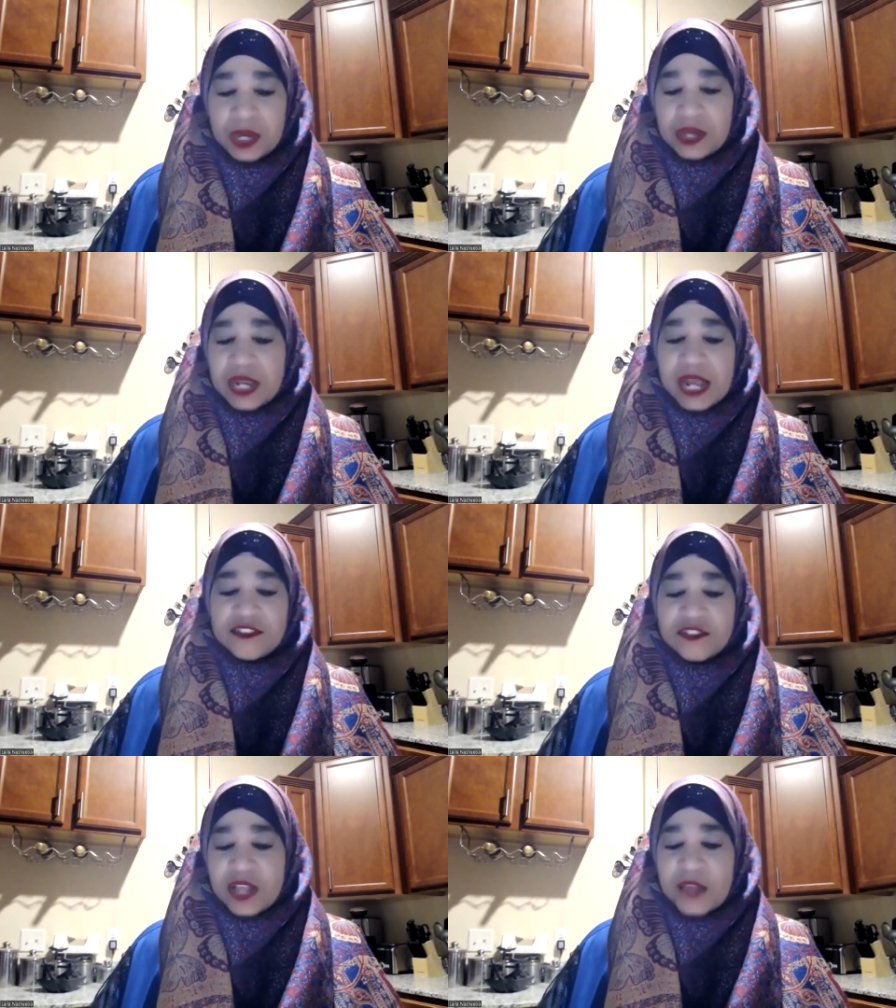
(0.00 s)

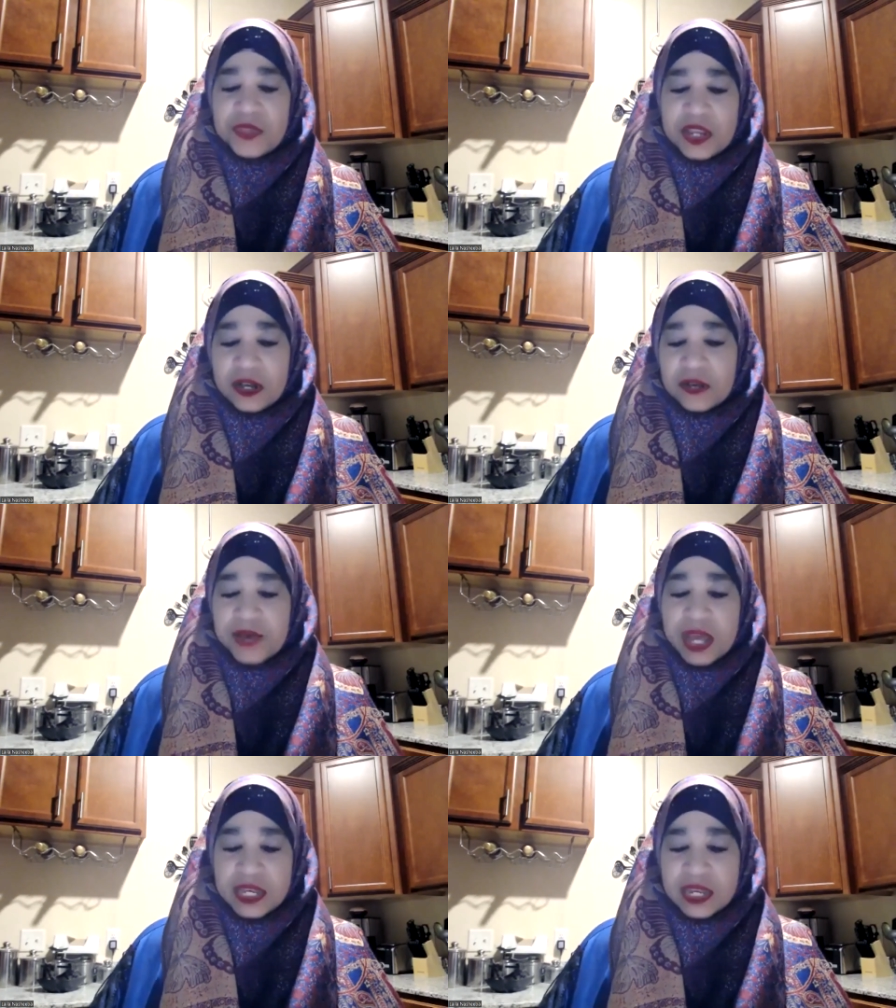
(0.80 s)
unless nothing
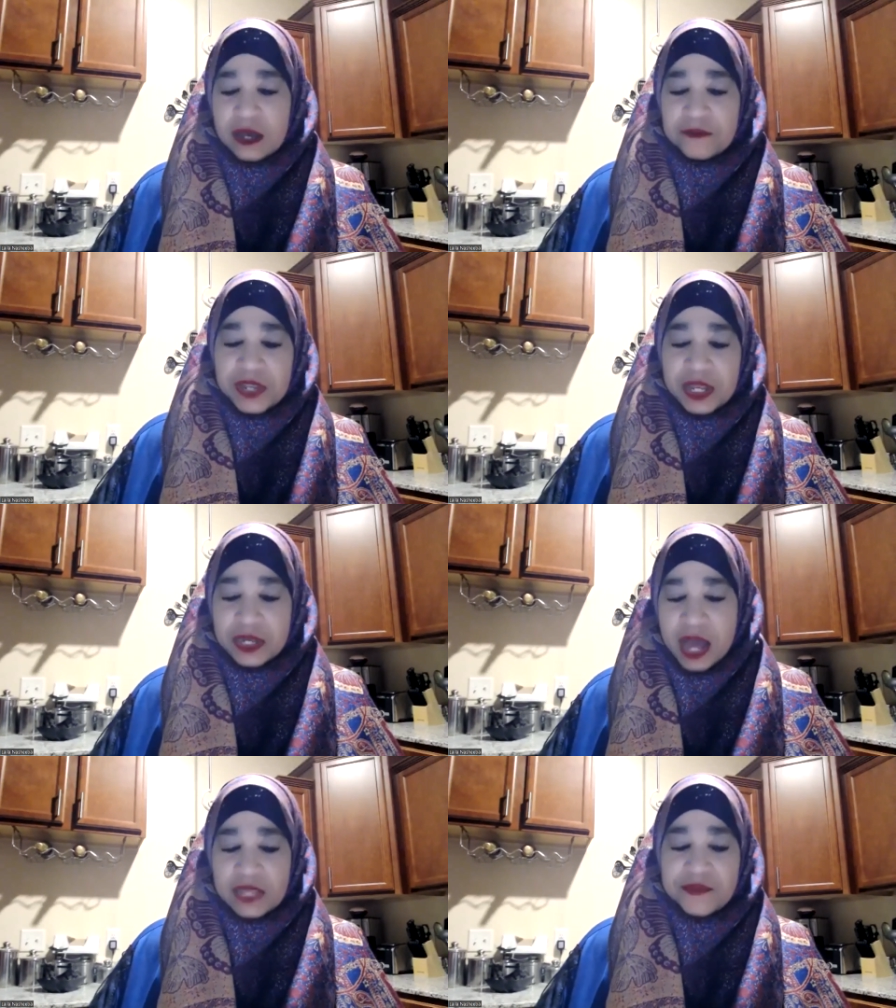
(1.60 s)
of it, of it
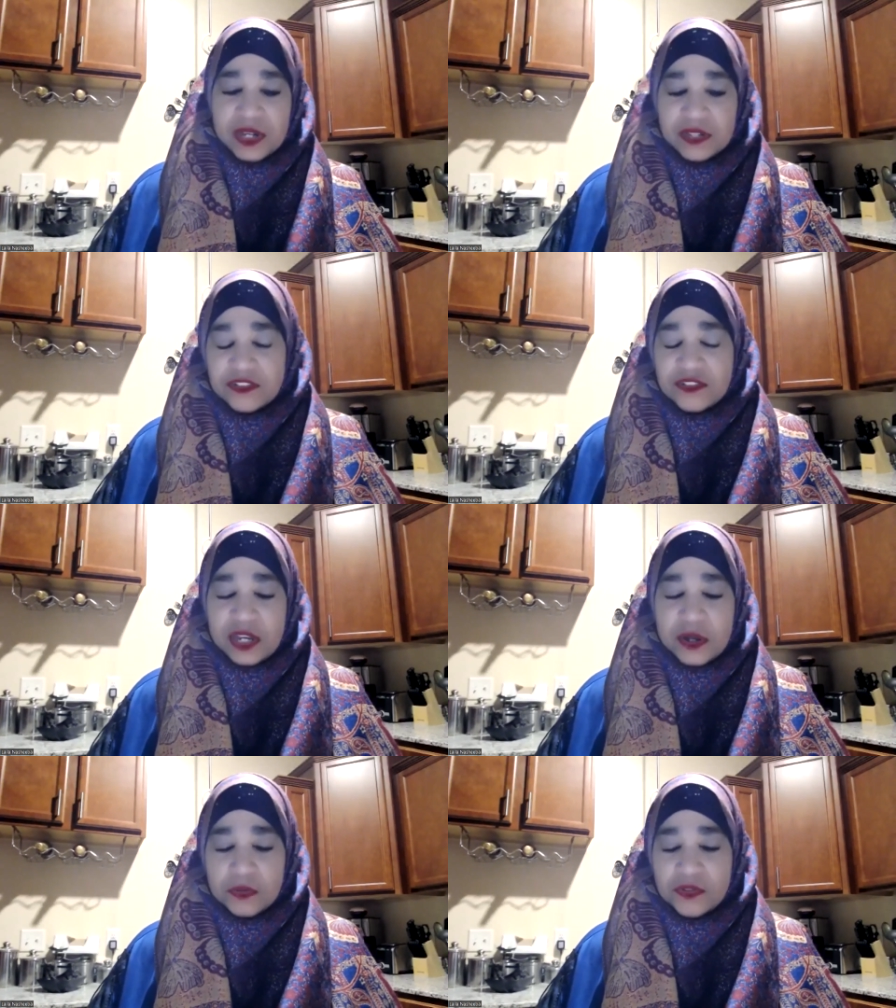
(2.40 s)
not even a
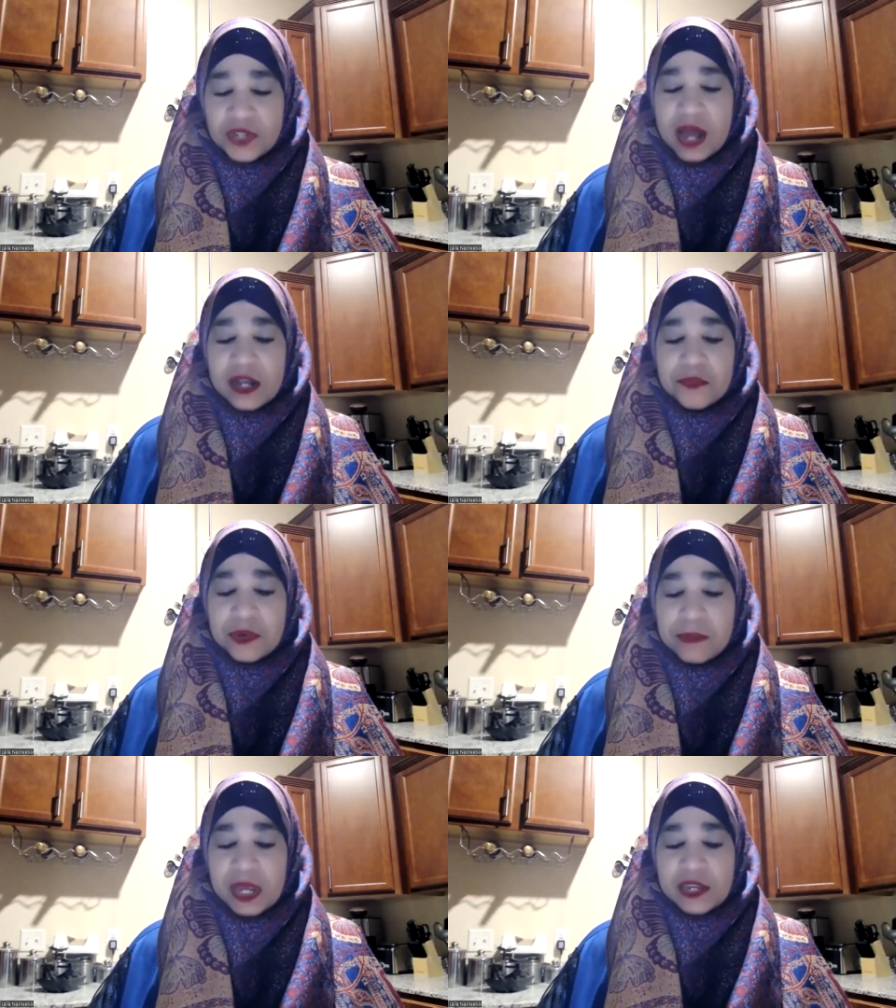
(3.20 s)
single dollar
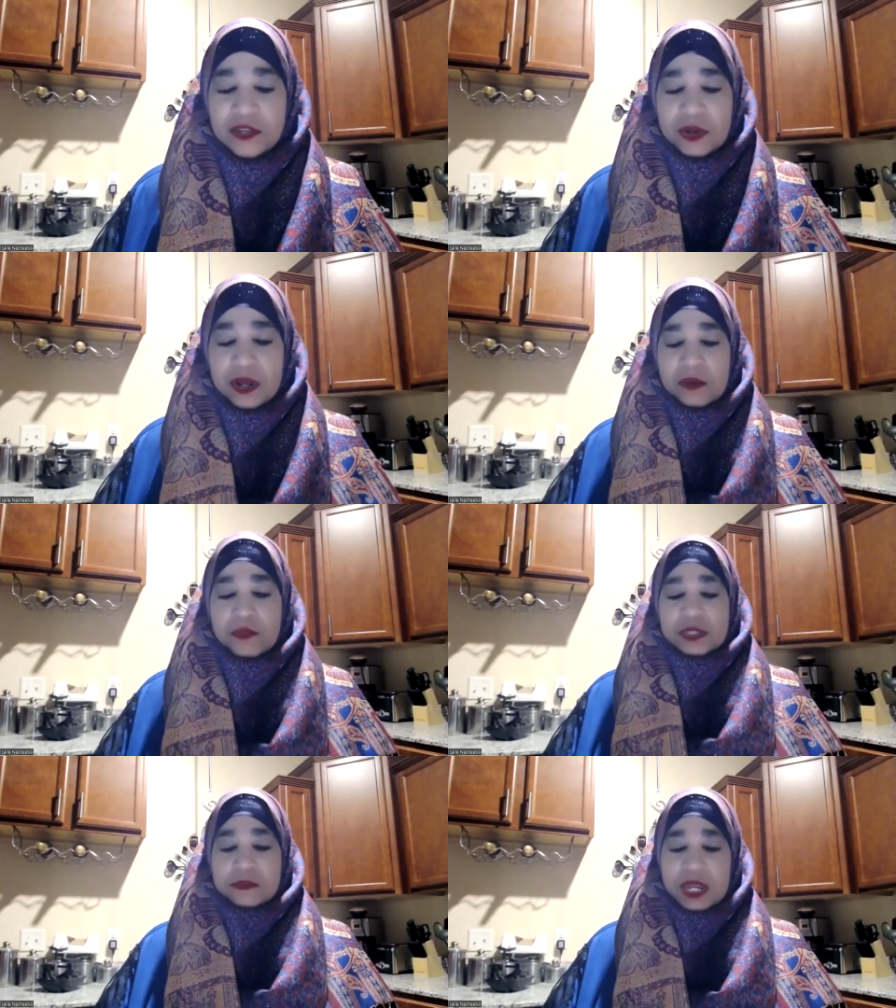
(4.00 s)
remained uh,
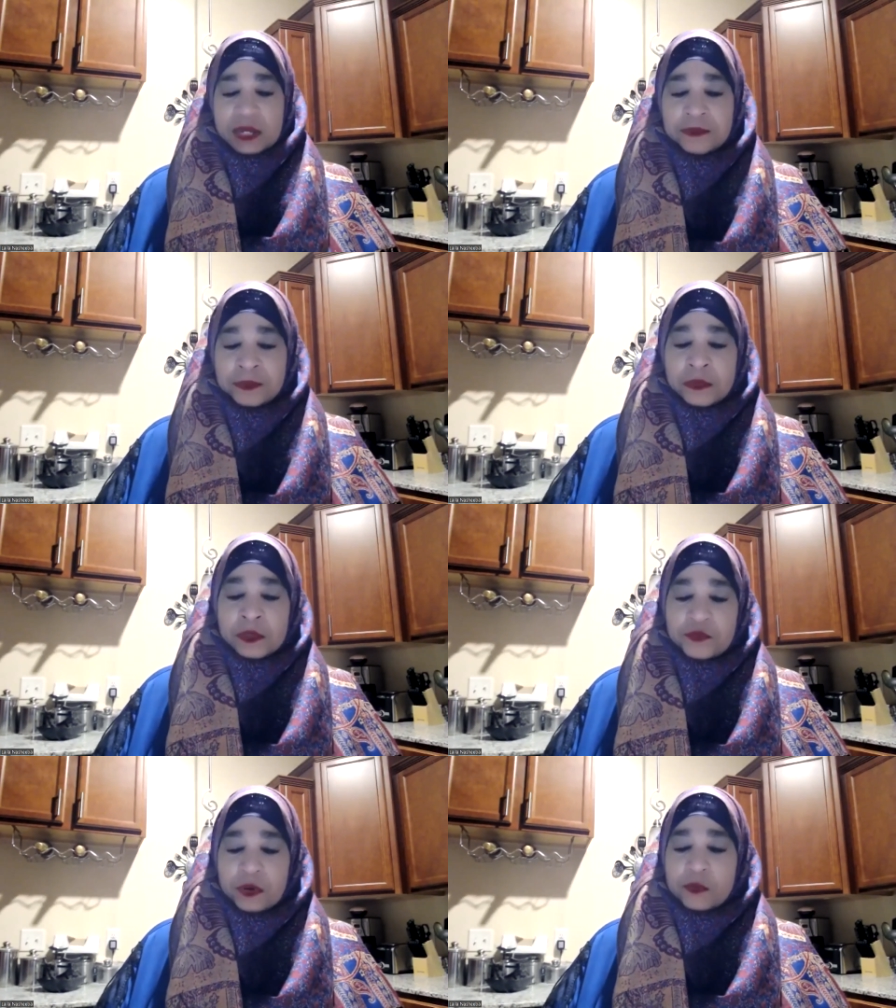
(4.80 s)
with me
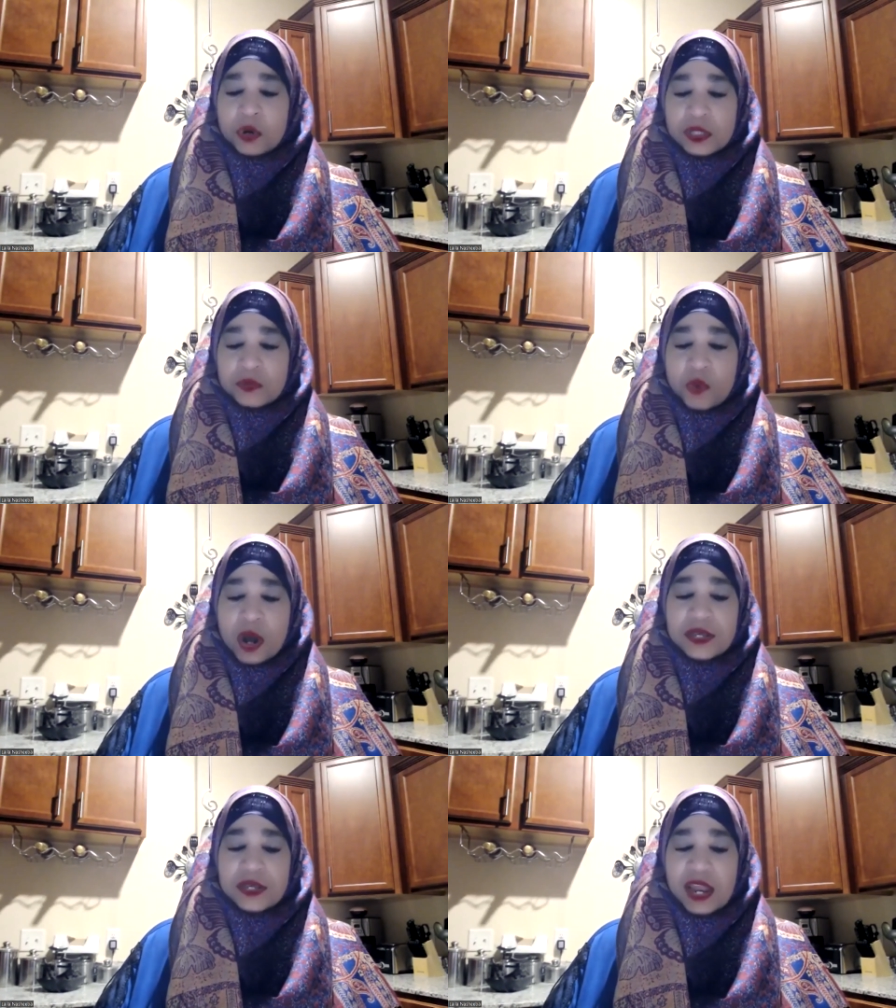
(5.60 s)
for more than
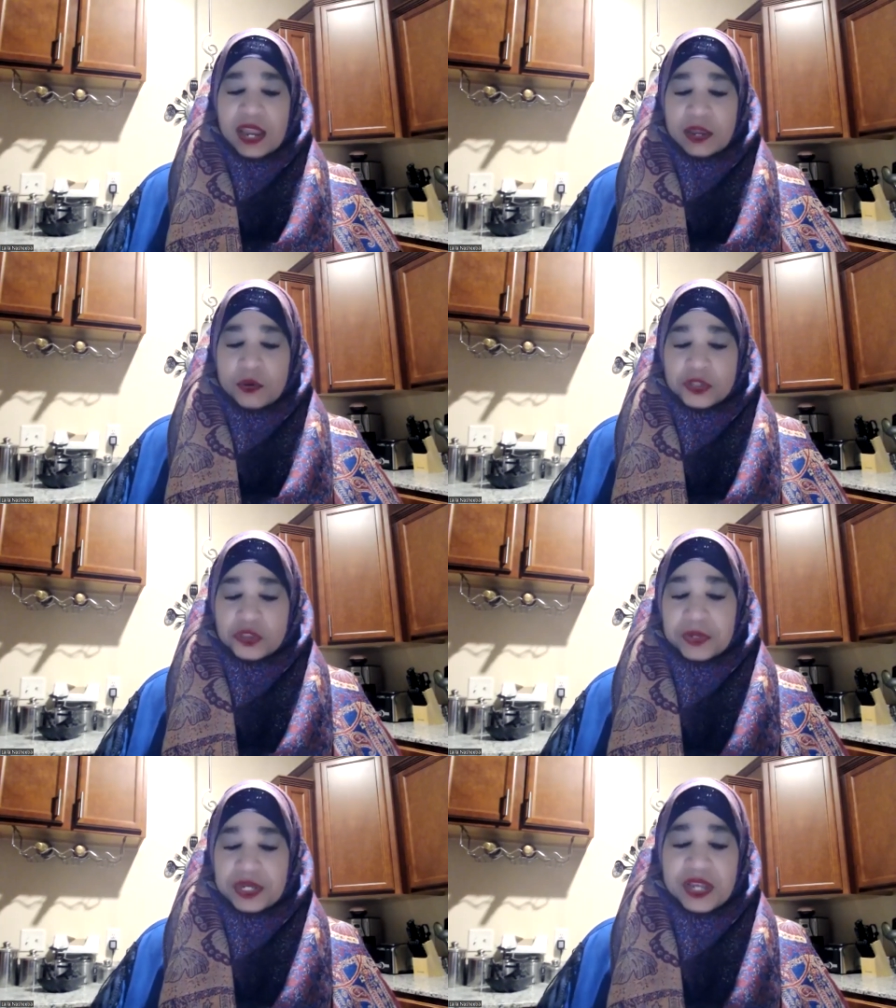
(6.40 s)
one day or
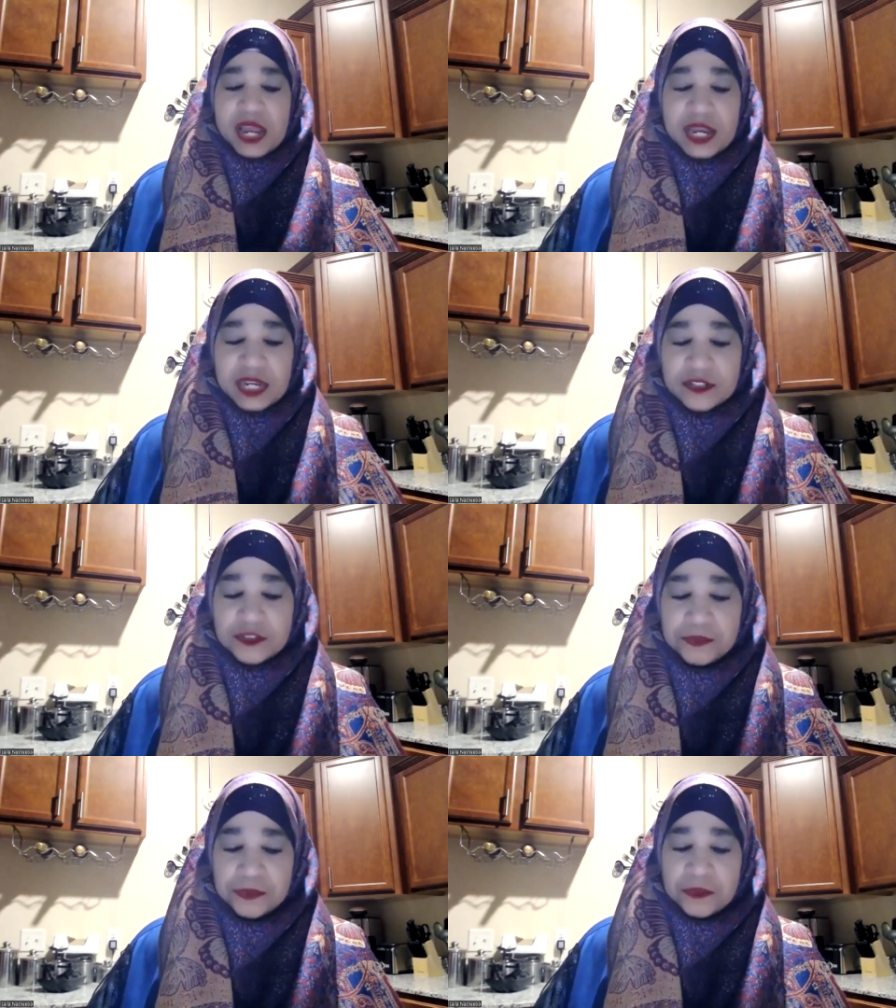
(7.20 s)
three days,